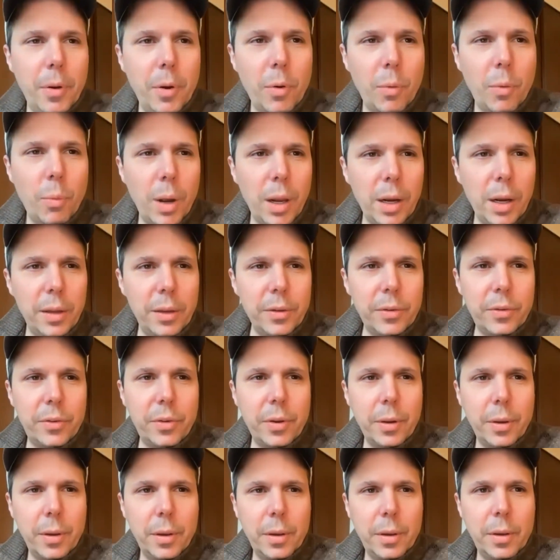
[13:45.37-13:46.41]
what is
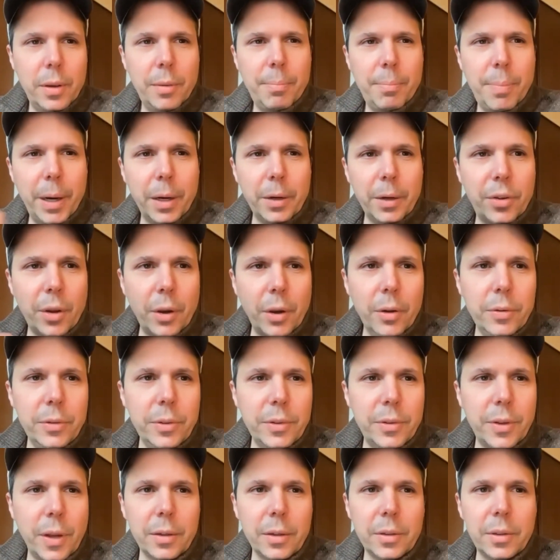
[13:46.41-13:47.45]

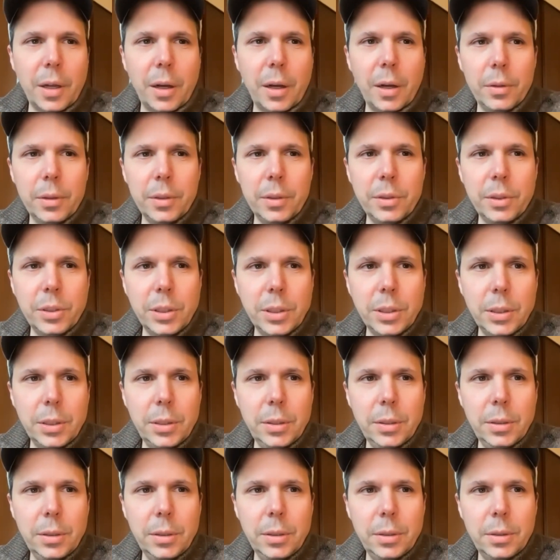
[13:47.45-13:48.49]
Bergson's
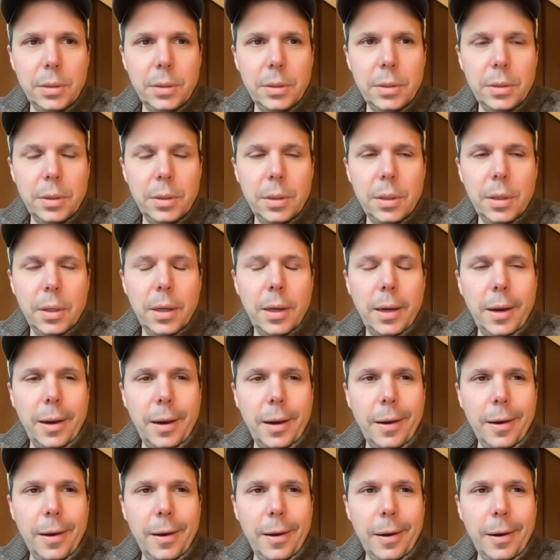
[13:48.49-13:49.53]
ontology?
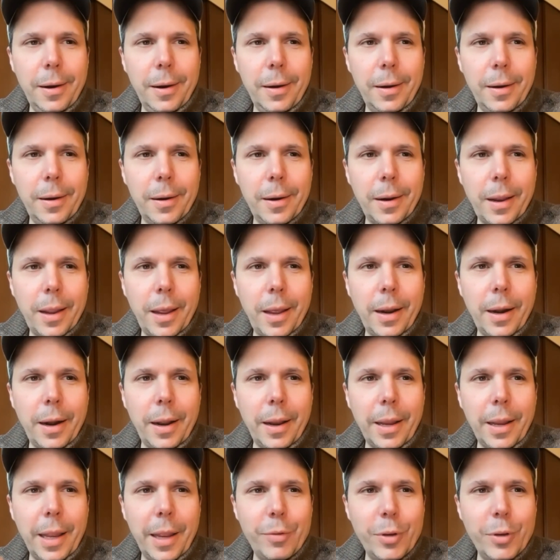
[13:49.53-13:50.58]
And I
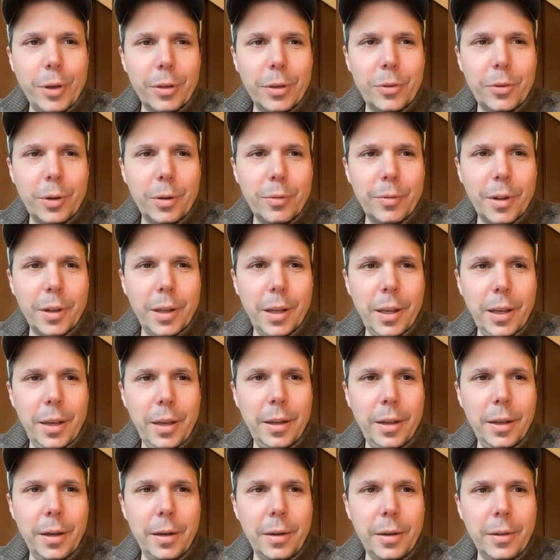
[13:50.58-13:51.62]
gave you sort of a
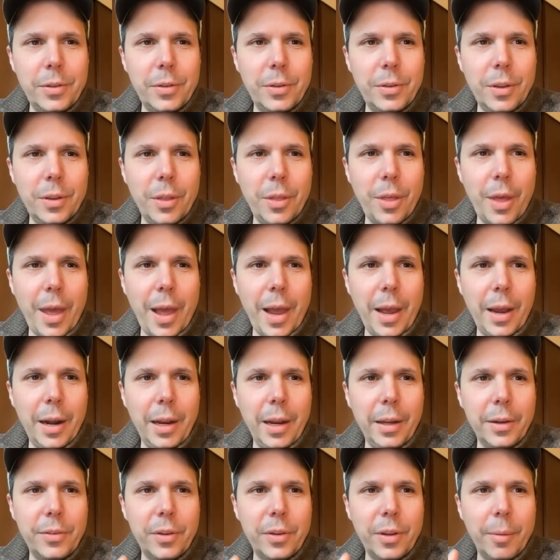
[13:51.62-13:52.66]
hint that
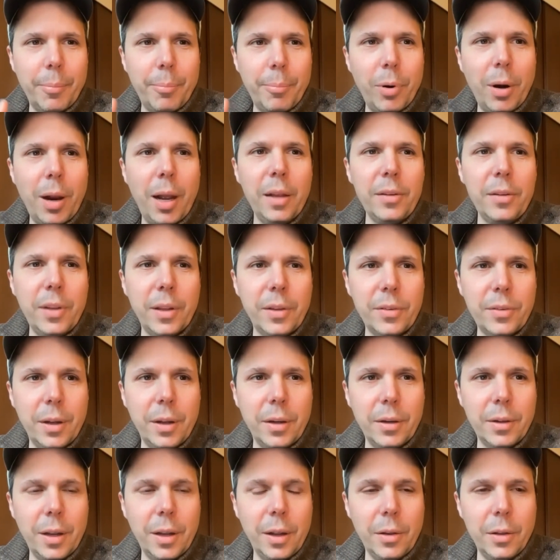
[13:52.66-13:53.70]
it's a process
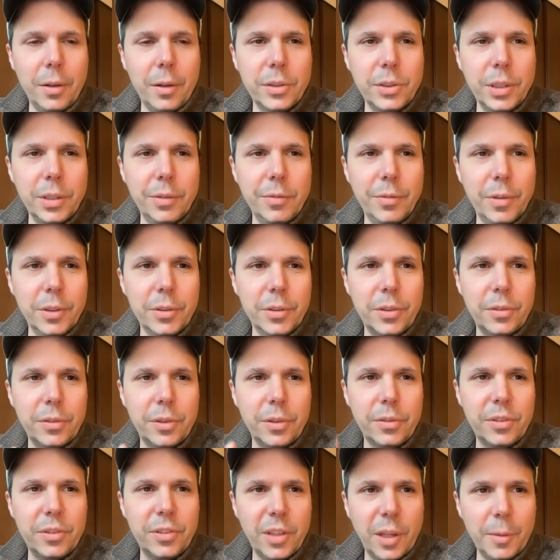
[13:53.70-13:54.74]
ontology versus a
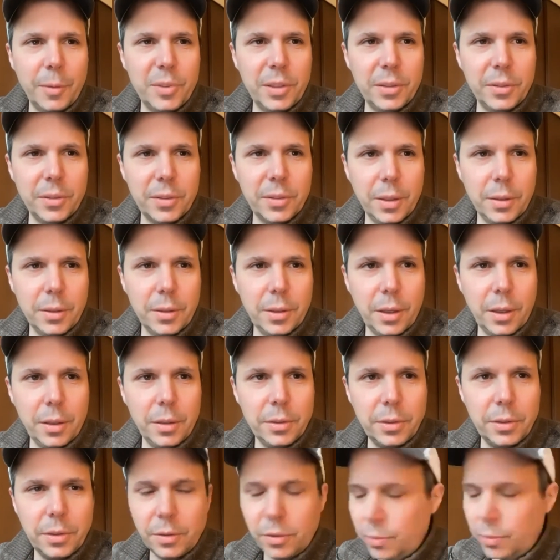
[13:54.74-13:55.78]
substance
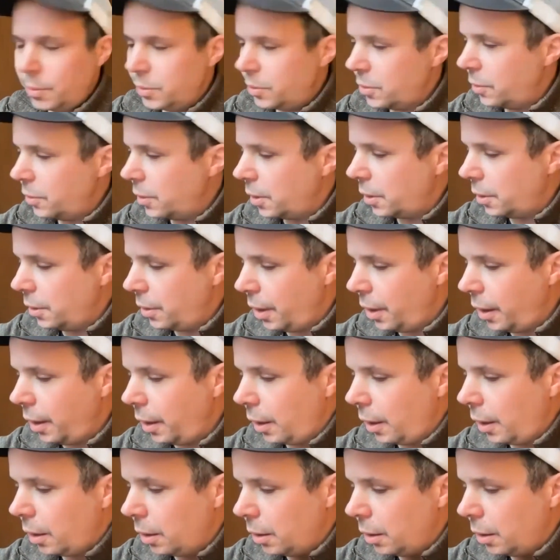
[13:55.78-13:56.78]
ontology. So what's going on there?